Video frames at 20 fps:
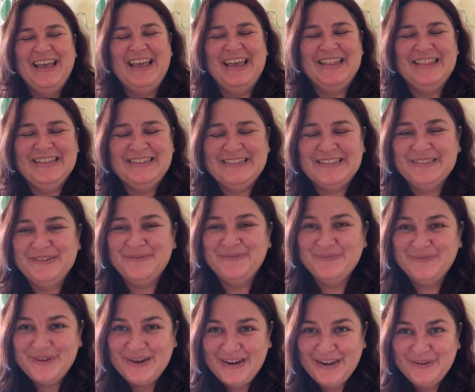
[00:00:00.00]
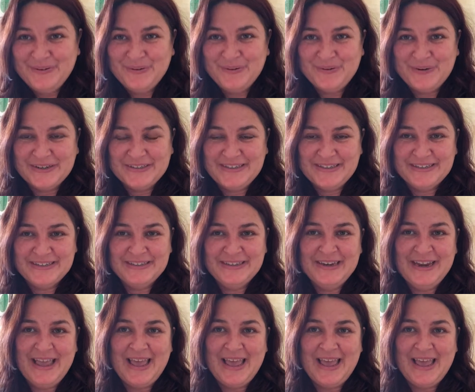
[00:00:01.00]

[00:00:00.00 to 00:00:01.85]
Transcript: And this is a really good question,